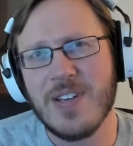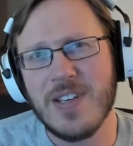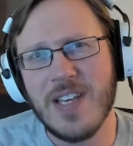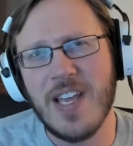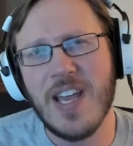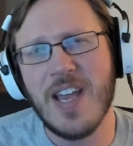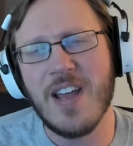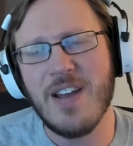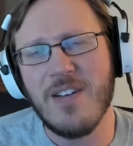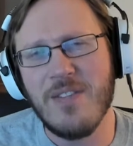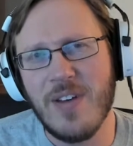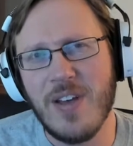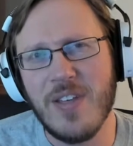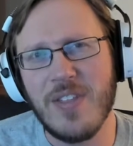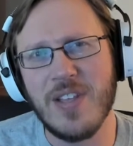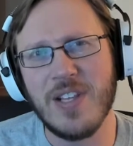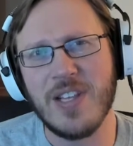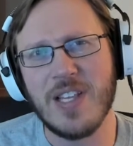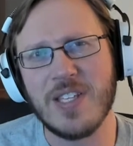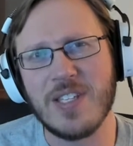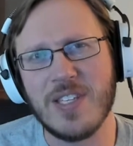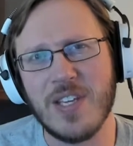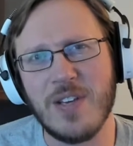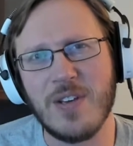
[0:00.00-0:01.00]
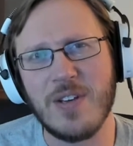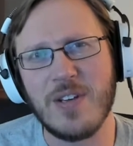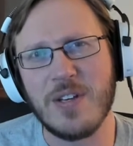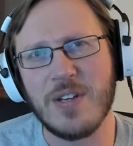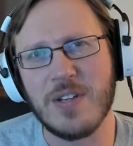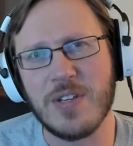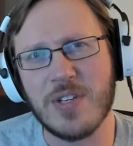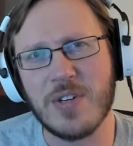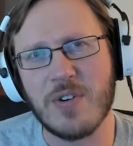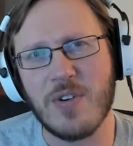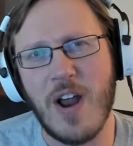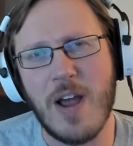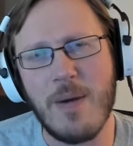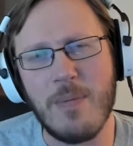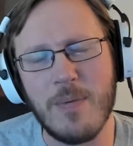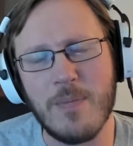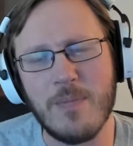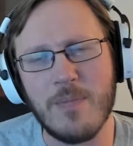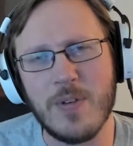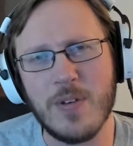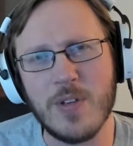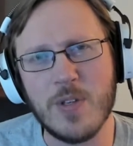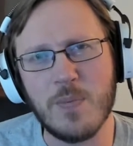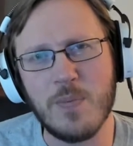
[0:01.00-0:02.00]
Yeah, I think that's how you could describe
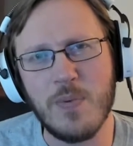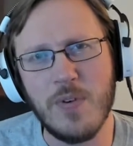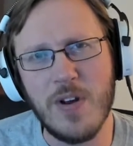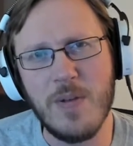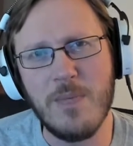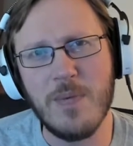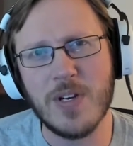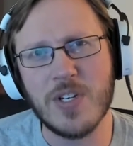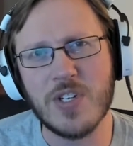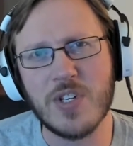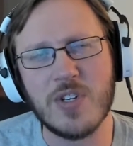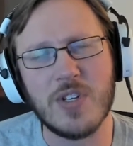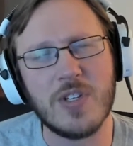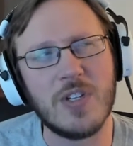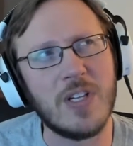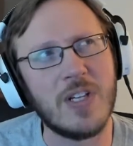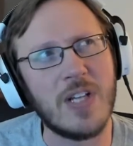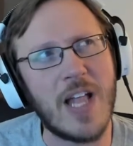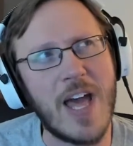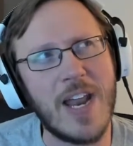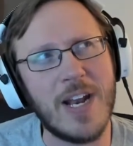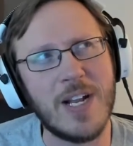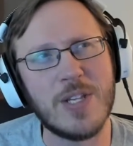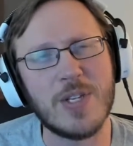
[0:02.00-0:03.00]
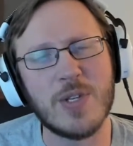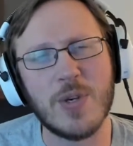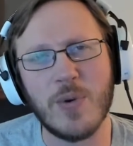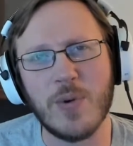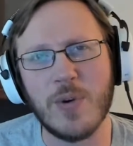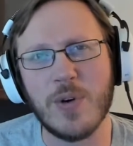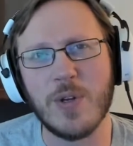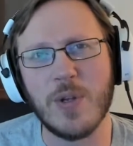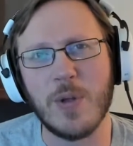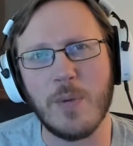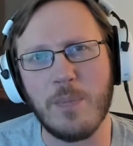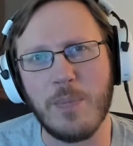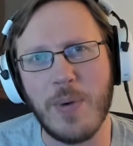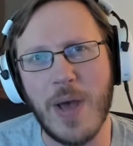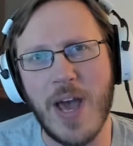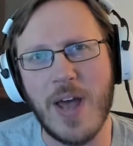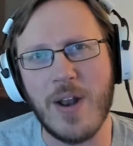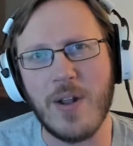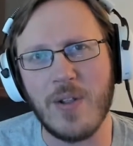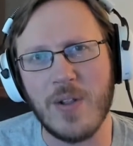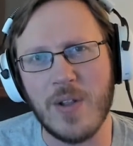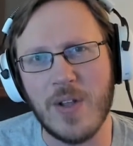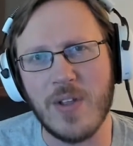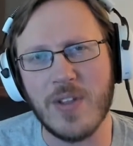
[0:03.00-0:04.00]
them. There's pretty much gladiatorial
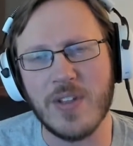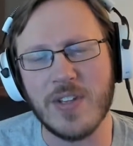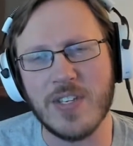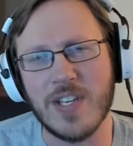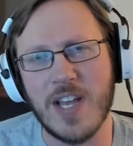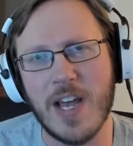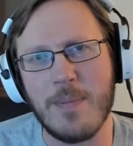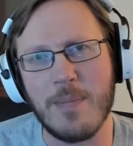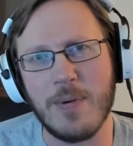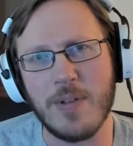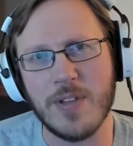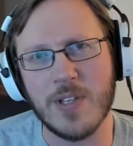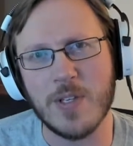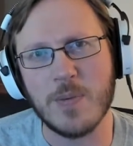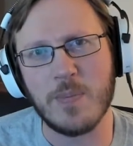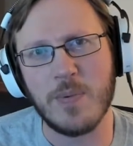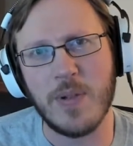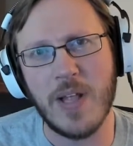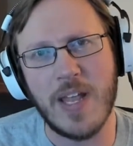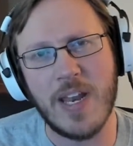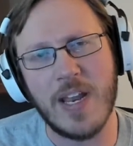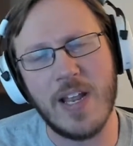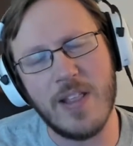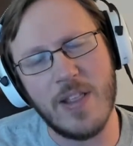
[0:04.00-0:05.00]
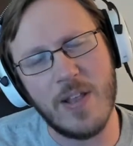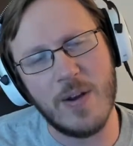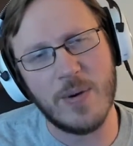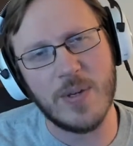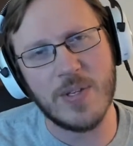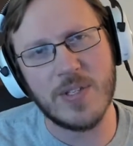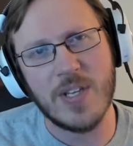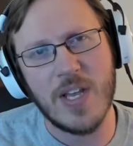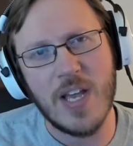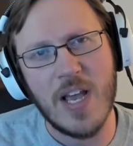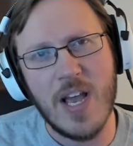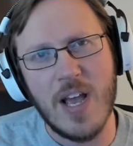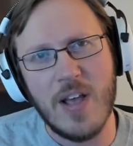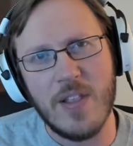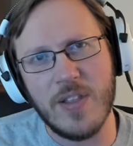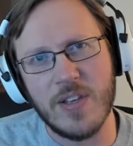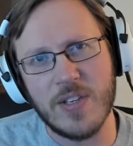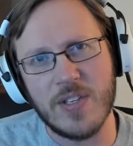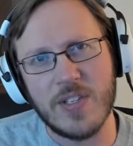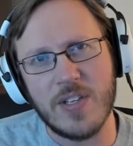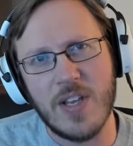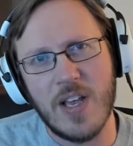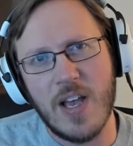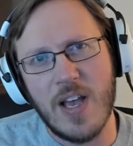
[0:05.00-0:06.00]
battle all the time on this planet, and there was
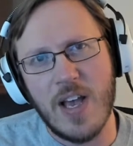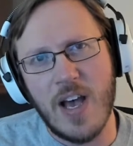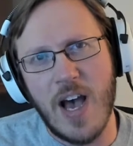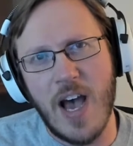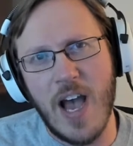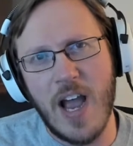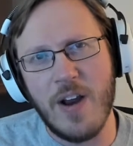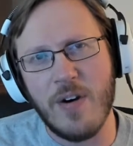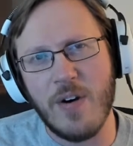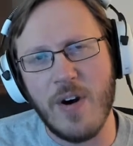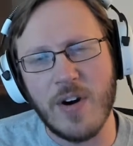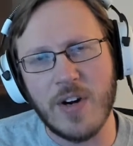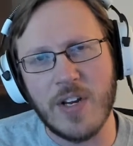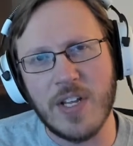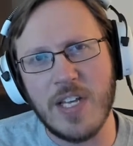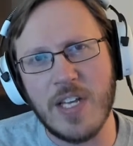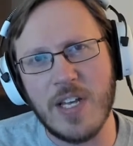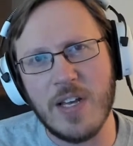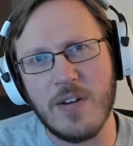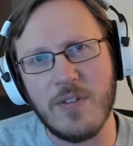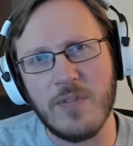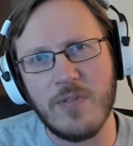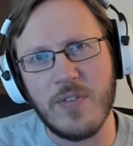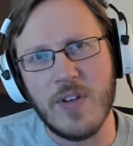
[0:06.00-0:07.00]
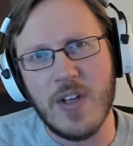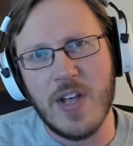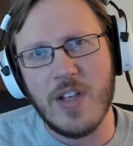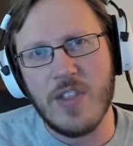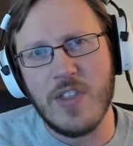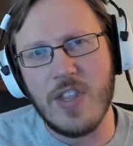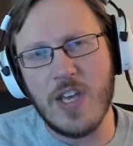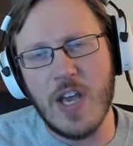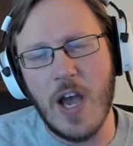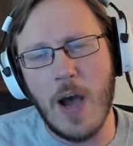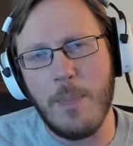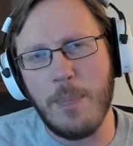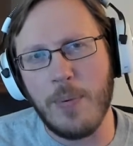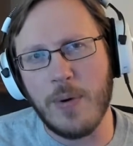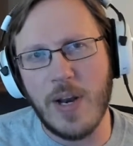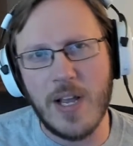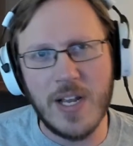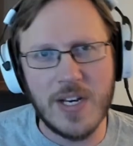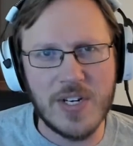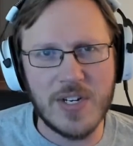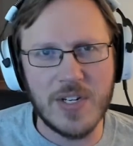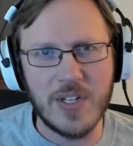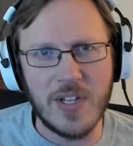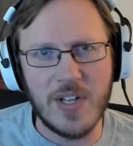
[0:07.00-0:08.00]
this hierarchy of the upper
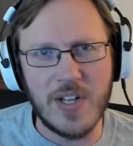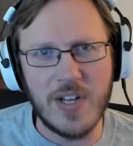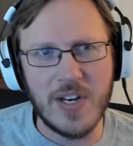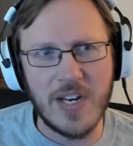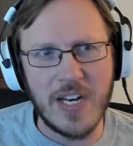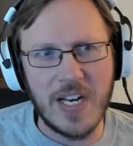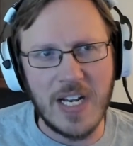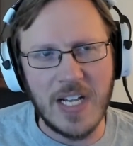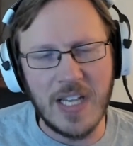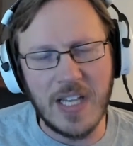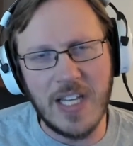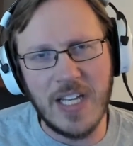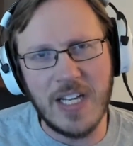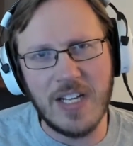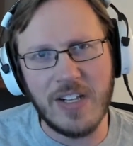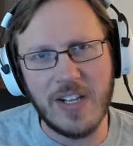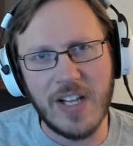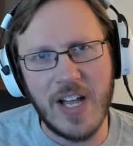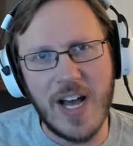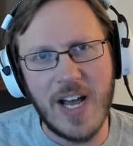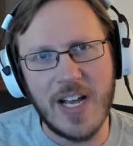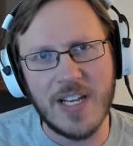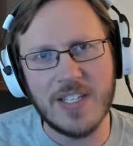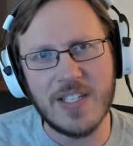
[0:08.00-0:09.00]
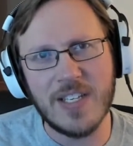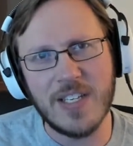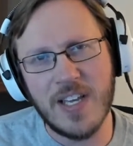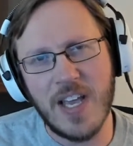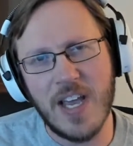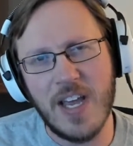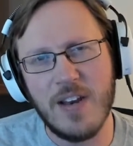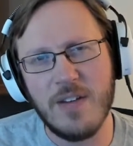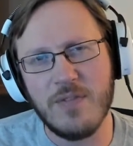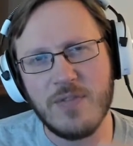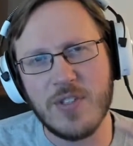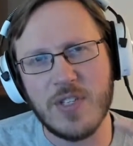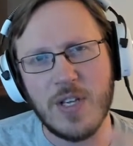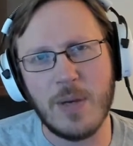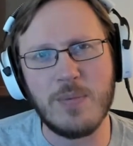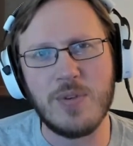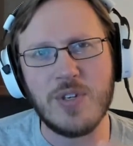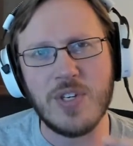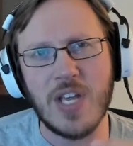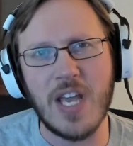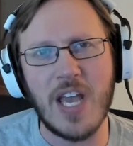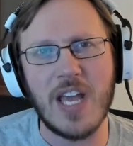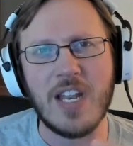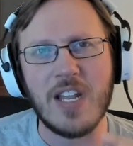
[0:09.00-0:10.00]
echelon and elite class that kind of
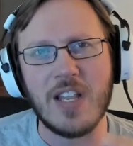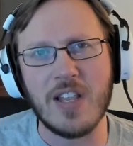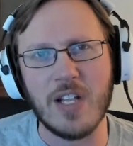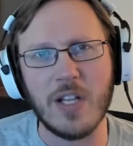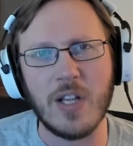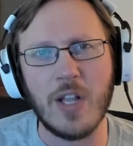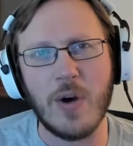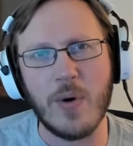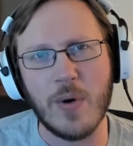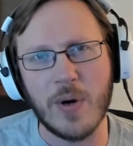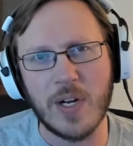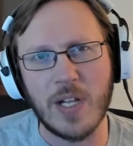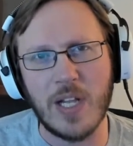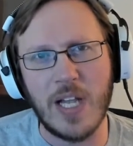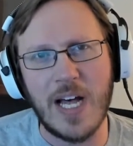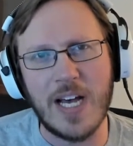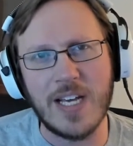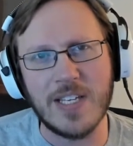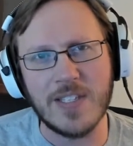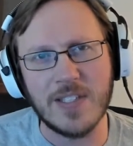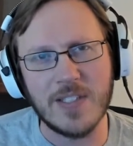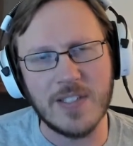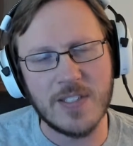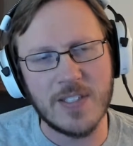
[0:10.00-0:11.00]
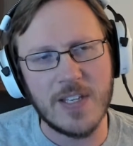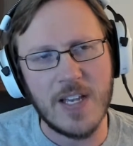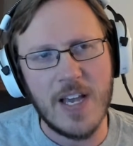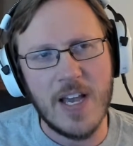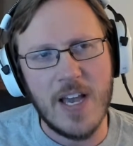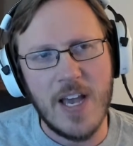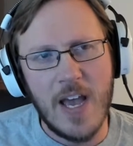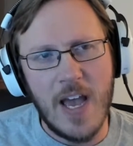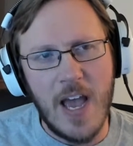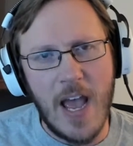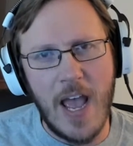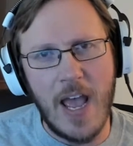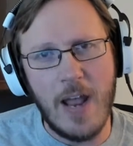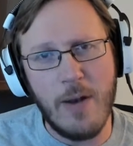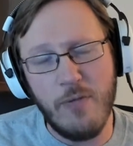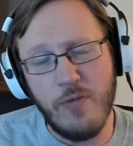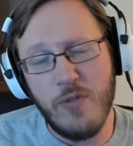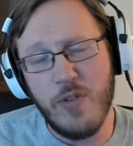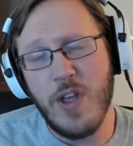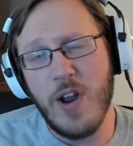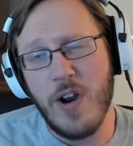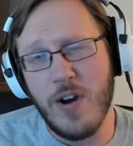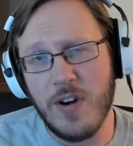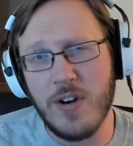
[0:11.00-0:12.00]
subjugated the lower classes. And
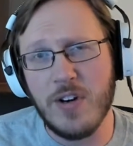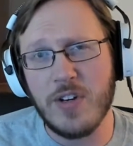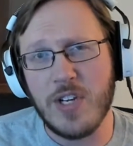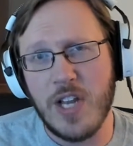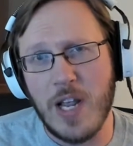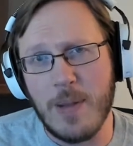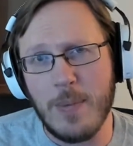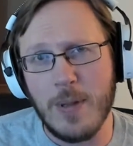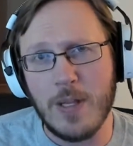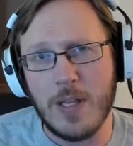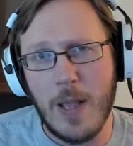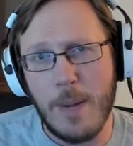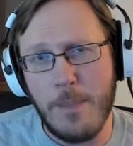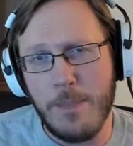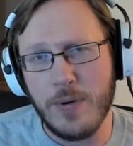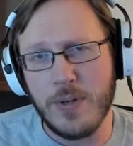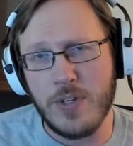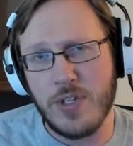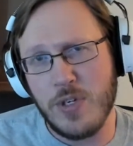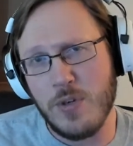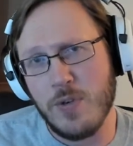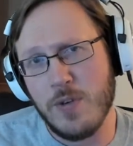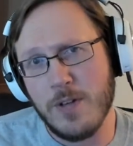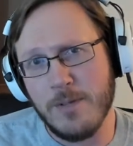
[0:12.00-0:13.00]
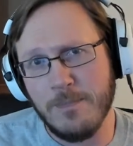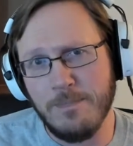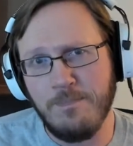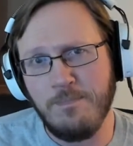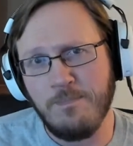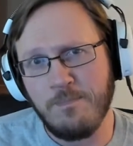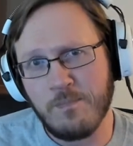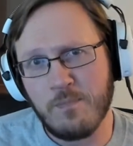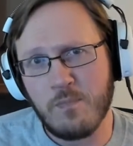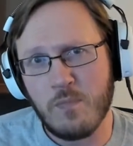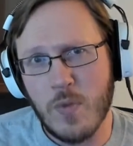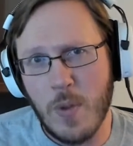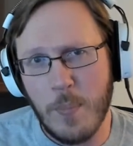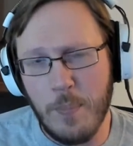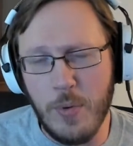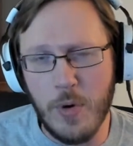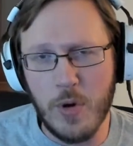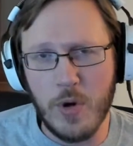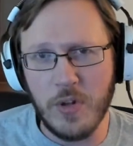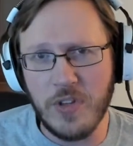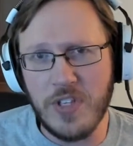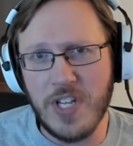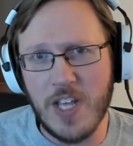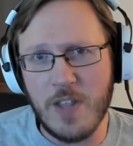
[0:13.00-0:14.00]
for their entertainment, they put you in
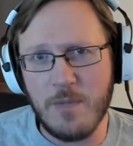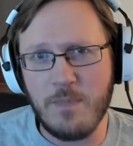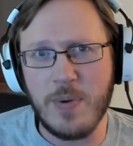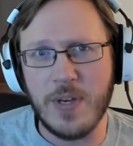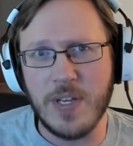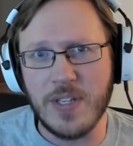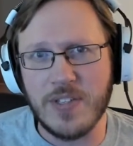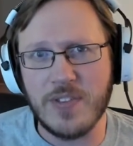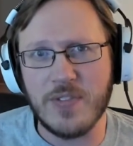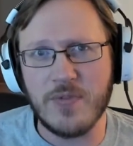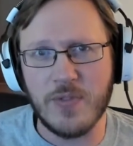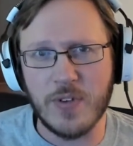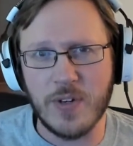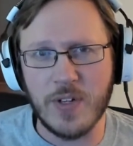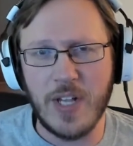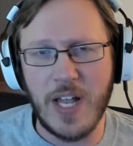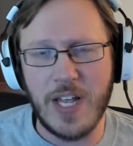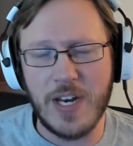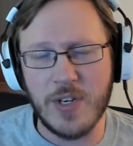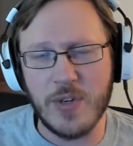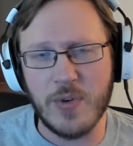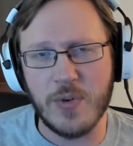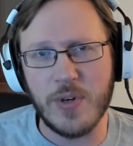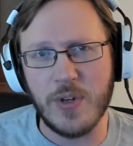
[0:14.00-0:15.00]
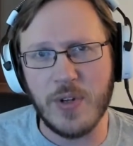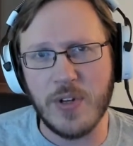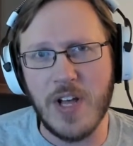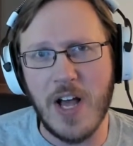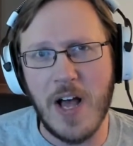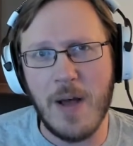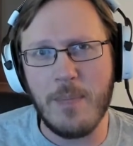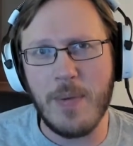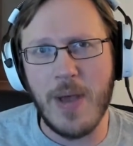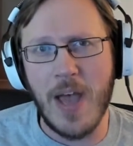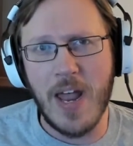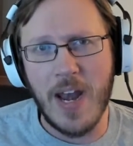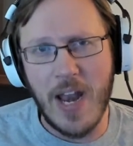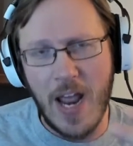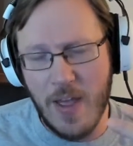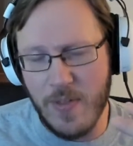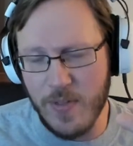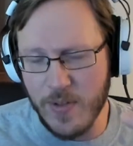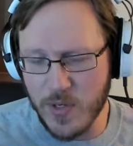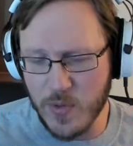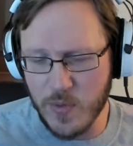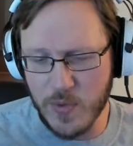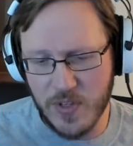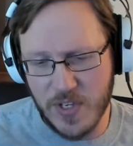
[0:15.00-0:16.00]
brutal death pits for gladiatorial combat,
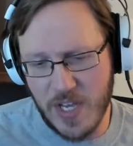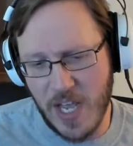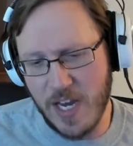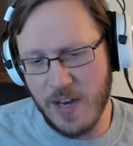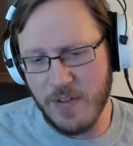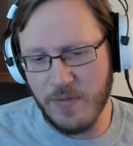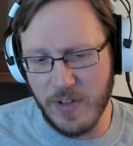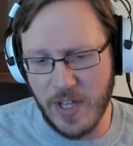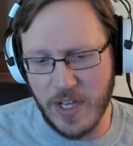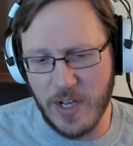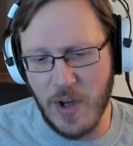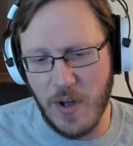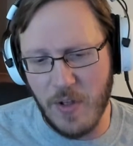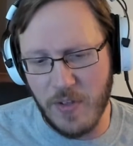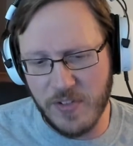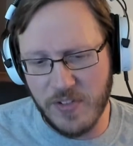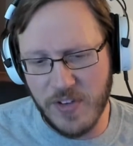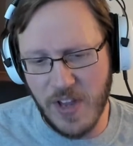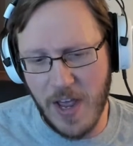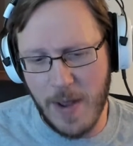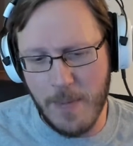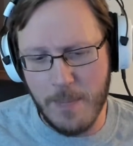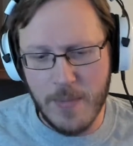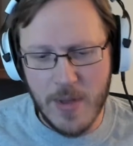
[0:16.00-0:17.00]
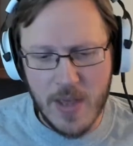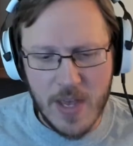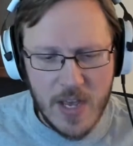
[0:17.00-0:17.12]
and this was kind of like all the time.